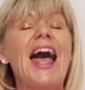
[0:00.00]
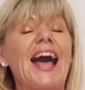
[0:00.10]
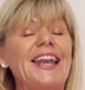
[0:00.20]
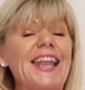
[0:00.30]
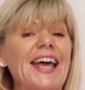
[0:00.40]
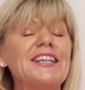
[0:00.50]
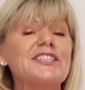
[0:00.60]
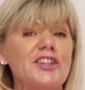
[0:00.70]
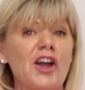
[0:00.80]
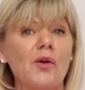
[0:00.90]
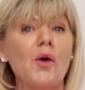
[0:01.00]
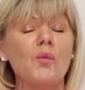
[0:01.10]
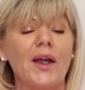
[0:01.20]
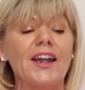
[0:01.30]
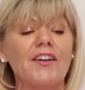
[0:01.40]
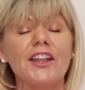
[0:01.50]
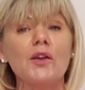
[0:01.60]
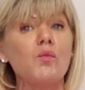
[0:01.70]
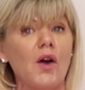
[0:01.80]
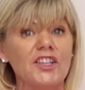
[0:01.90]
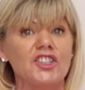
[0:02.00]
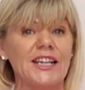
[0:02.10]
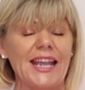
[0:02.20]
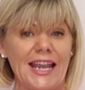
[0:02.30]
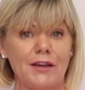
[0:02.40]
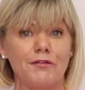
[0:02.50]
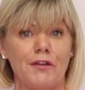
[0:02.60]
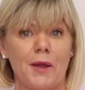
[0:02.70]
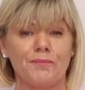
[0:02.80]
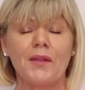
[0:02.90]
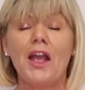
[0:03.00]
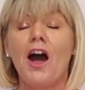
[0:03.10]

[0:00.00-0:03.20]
and let us know where are you watching in from.